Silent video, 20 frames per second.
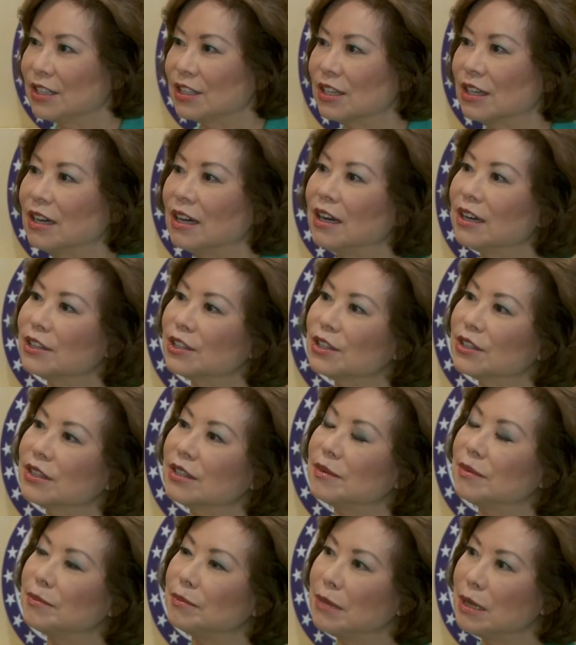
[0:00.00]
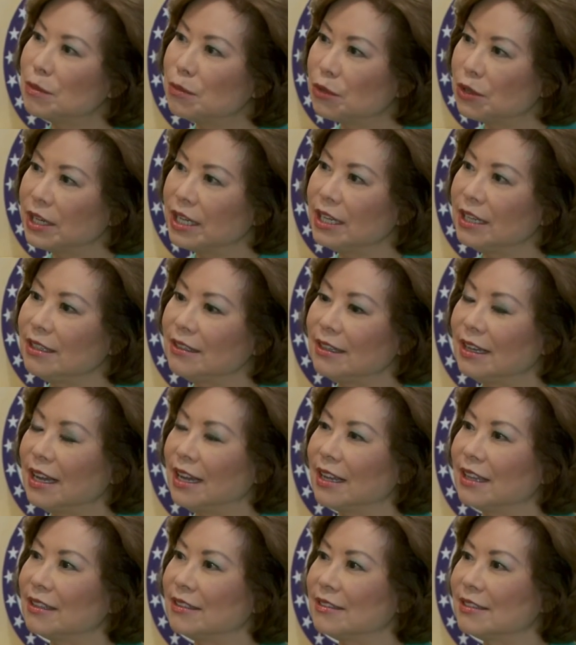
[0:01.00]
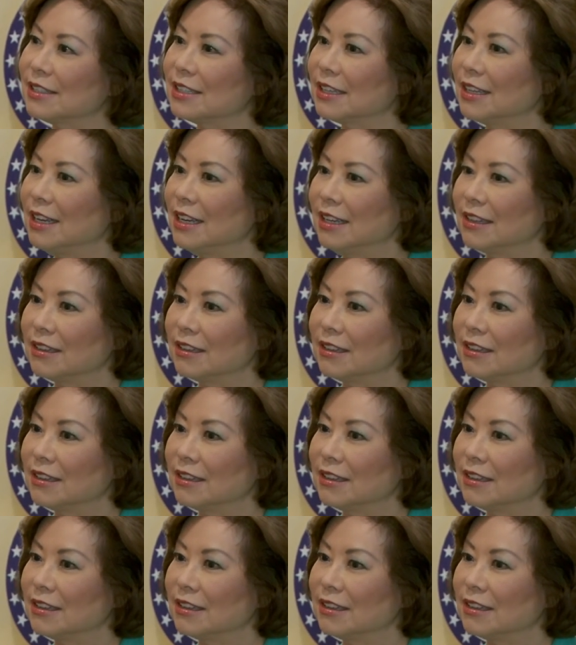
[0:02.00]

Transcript: to honor the memory and